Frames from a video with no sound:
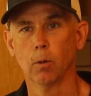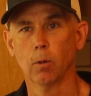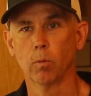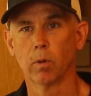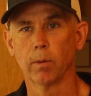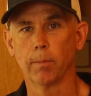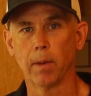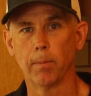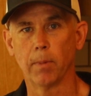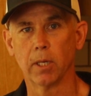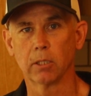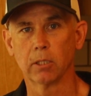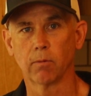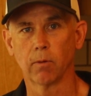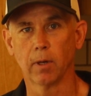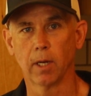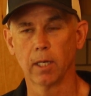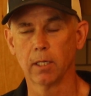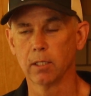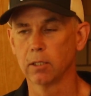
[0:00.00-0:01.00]
one of my best
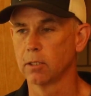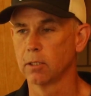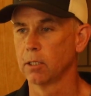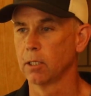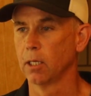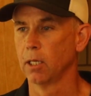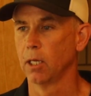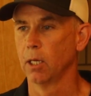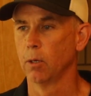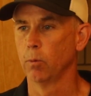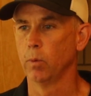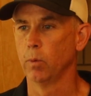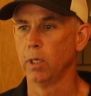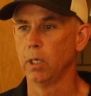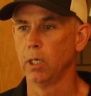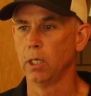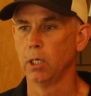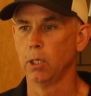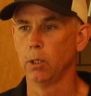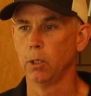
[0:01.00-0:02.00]
friends,
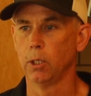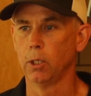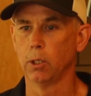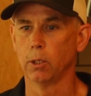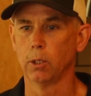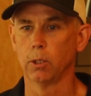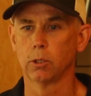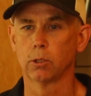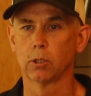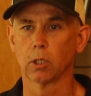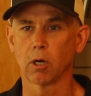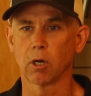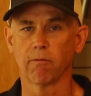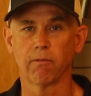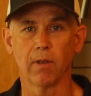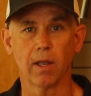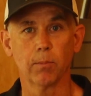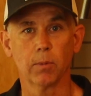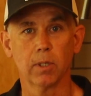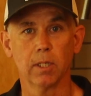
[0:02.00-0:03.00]
we took our
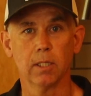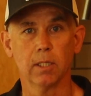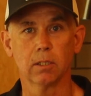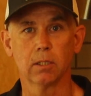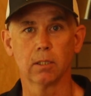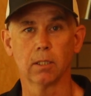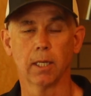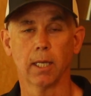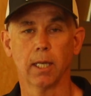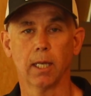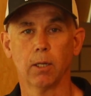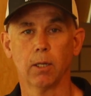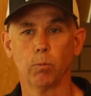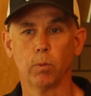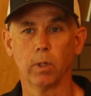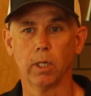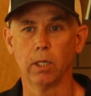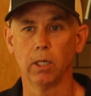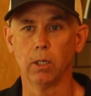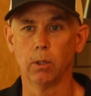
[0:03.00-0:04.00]
families
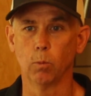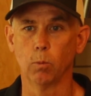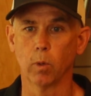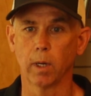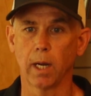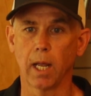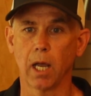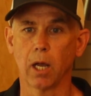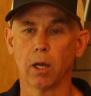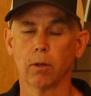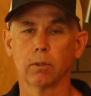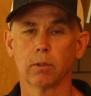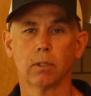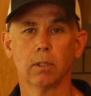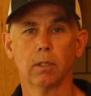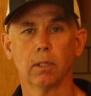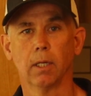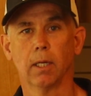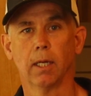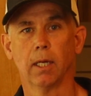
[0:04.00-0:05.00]
and we went out
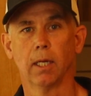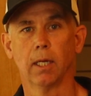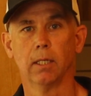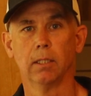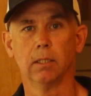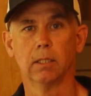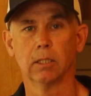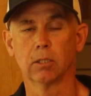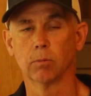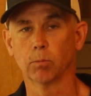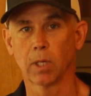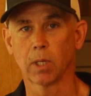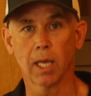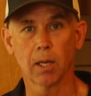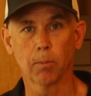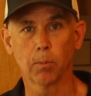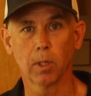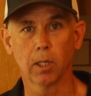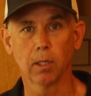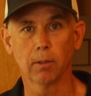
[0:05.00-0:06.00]
and did some
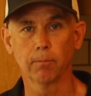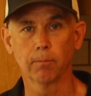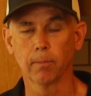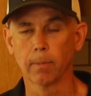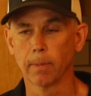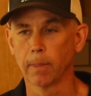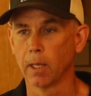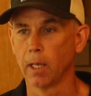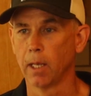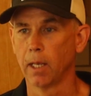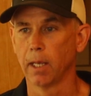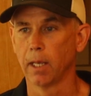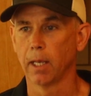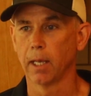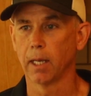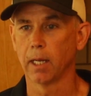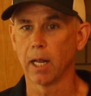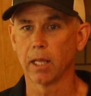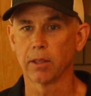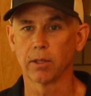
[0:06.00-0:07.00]
camping.
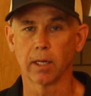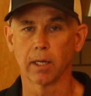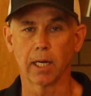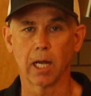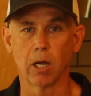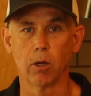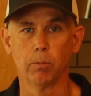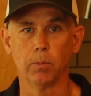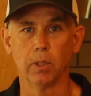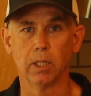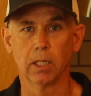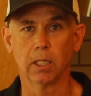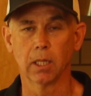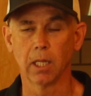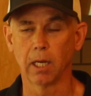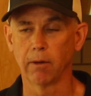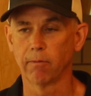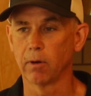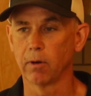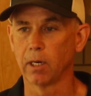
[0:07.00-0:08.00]
And I thought I would be
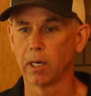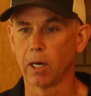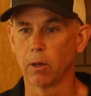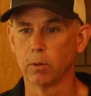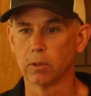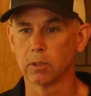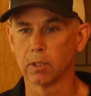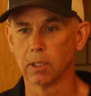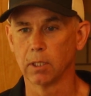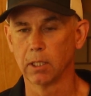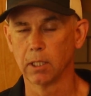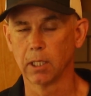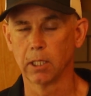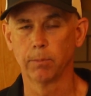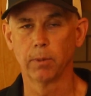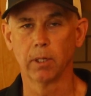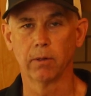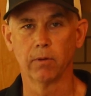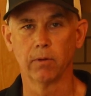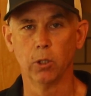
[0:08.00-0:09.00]
clever. I was a little
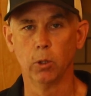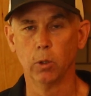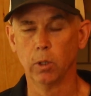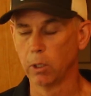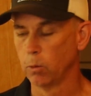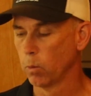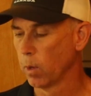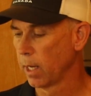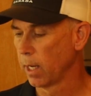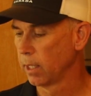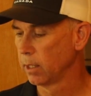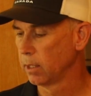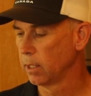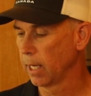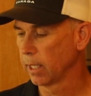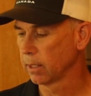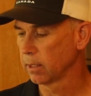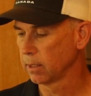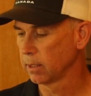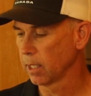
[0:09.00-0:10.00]
bit of a newlywed
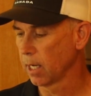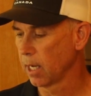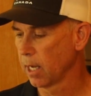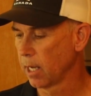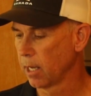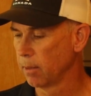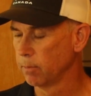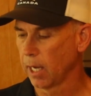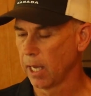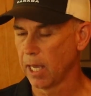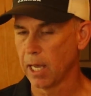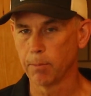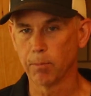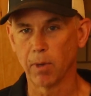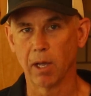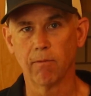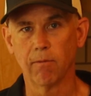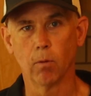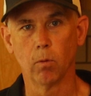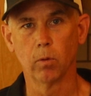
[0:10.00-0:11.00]
at the time. I had
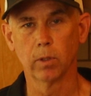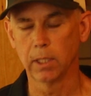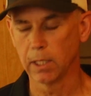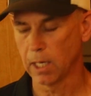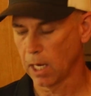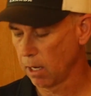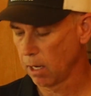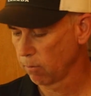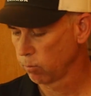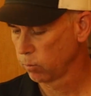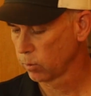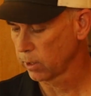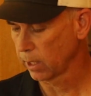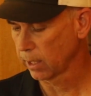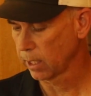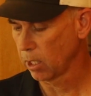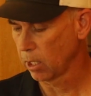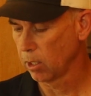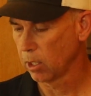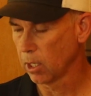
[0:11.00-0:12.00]
my folding knife,
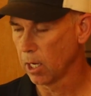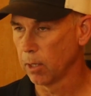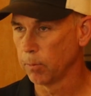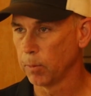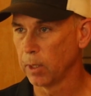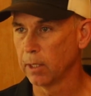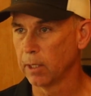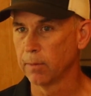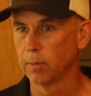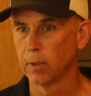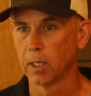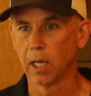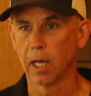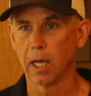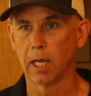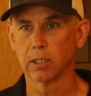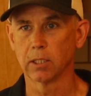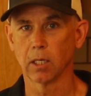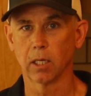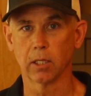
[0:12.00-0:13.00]
which I carried on me.
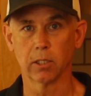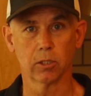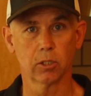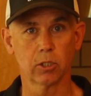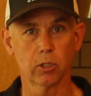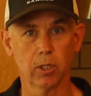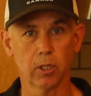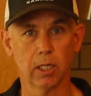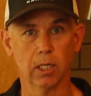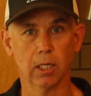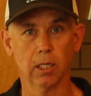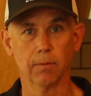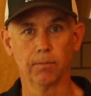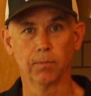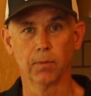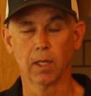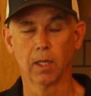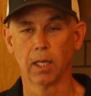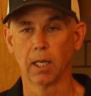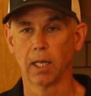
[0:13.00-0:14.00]
I saw this
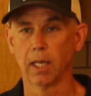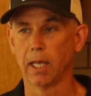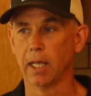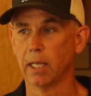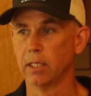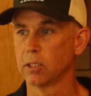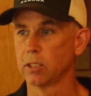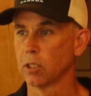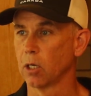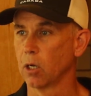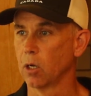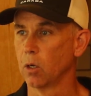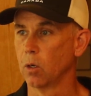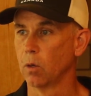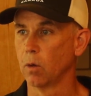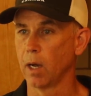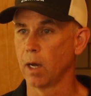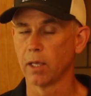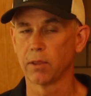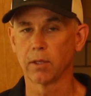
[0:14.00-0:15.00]
tree. And
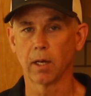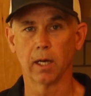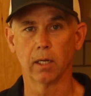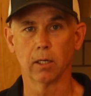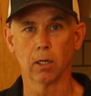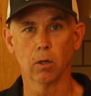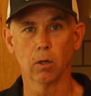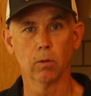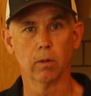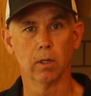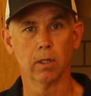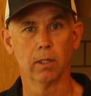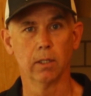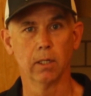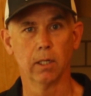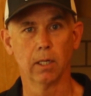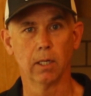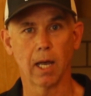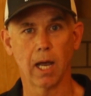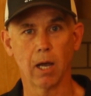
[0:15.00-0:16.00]
so I thought, oh,
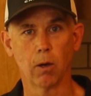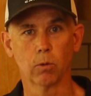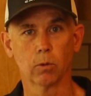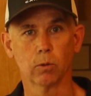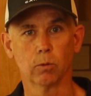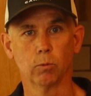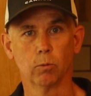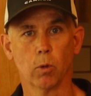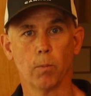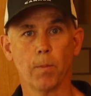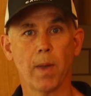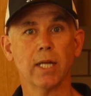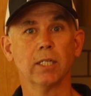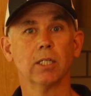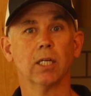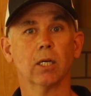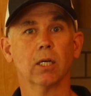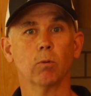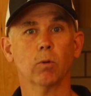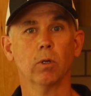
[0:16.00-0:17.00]
how
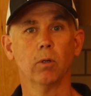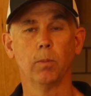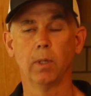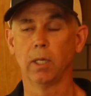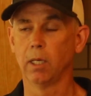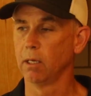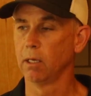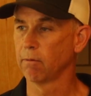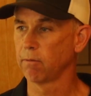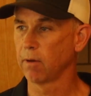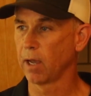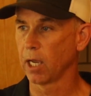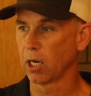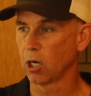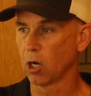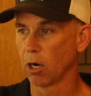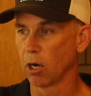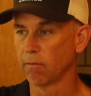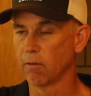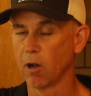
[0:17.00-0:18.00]
romantic would it be if I
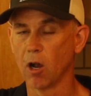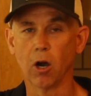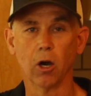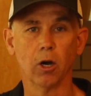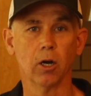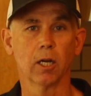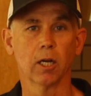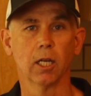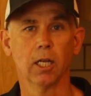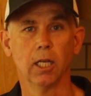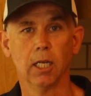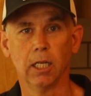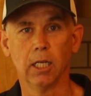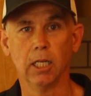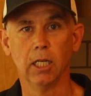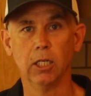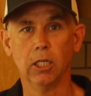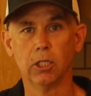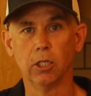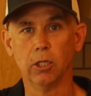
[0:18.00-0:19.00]
carve a heart
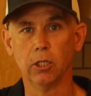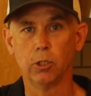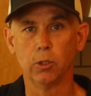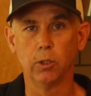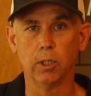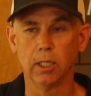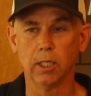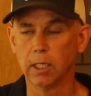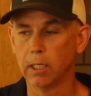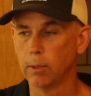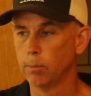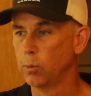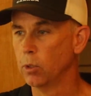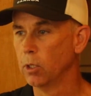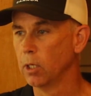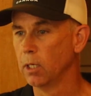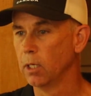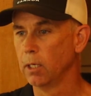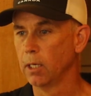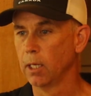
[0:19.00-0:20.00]
into the tree and
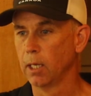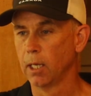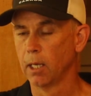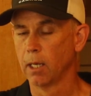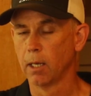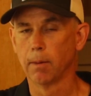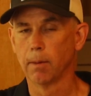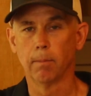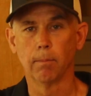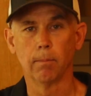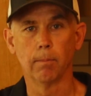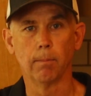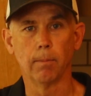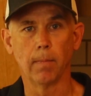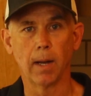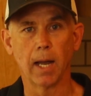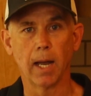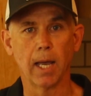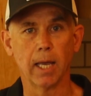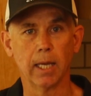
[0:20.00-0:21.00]
put
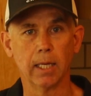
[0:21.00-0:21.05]
my